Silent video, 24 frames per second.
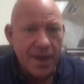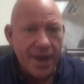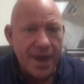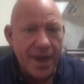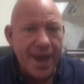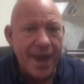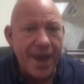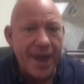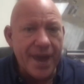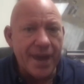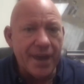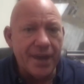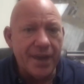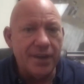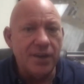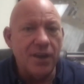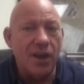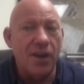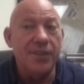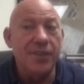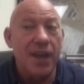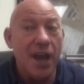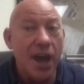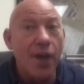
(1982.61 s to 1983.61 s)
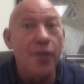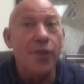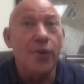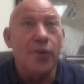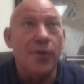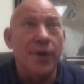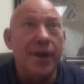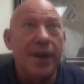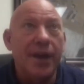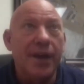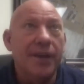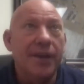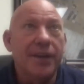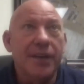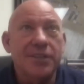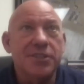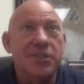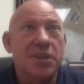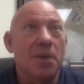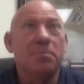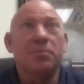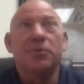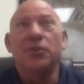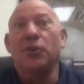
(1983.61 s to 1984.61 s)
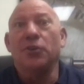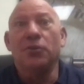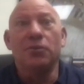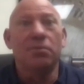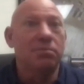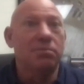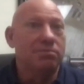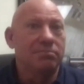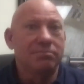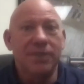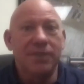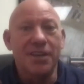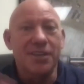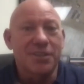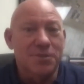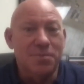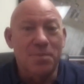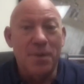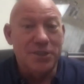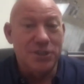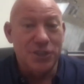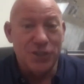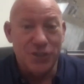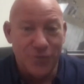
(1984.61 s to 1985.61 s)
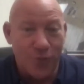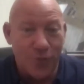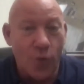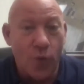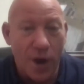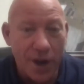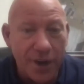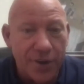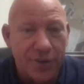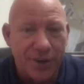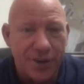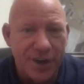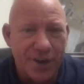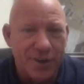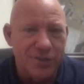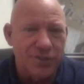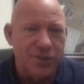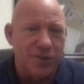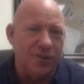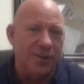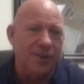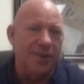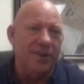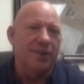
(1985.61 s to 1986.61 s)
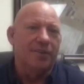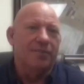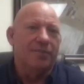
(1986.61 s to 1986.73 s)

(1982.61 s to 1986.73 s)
And on the other end, it's up to as much as 400 years earlier.